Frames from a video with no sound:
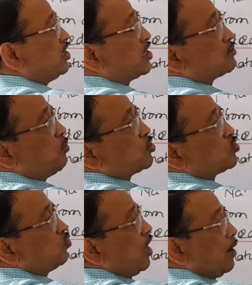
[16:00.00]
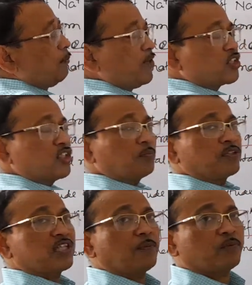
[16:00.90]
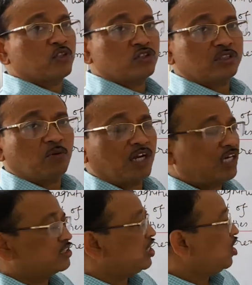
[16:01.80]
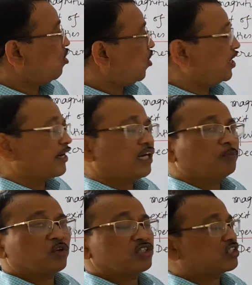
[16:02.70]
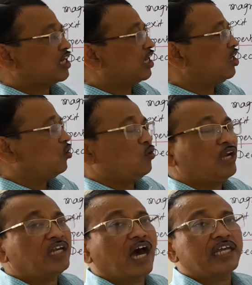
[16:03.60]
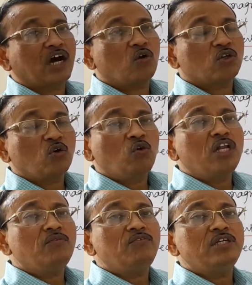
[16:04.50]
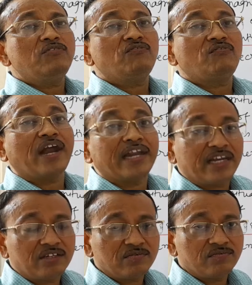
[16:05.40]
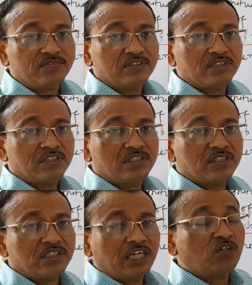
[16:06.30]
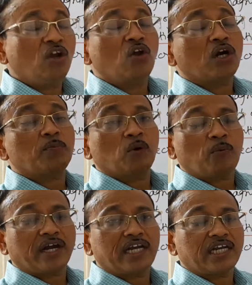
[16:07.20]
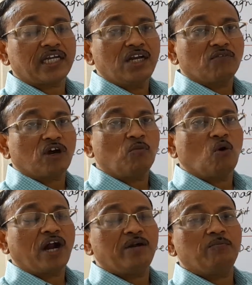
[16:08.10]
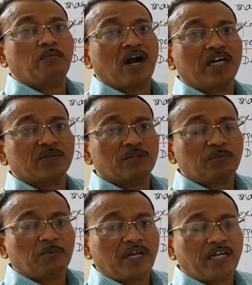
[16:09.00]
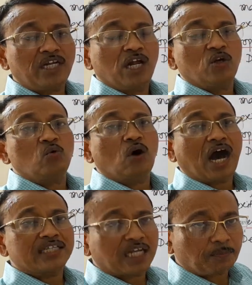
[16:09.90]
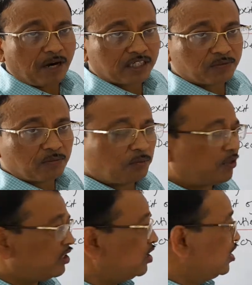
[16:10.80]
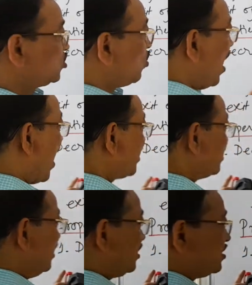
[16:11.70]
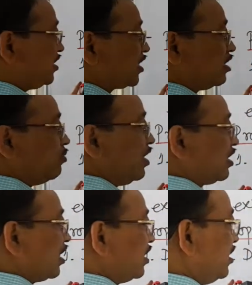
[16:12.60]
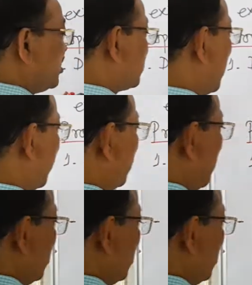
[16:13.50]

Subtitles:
response to application of the substitution stimulus or graded potential will die out, will be faded. It will not propagate from one part of the membrane to other part of the membrane. So as it is decremental in nature,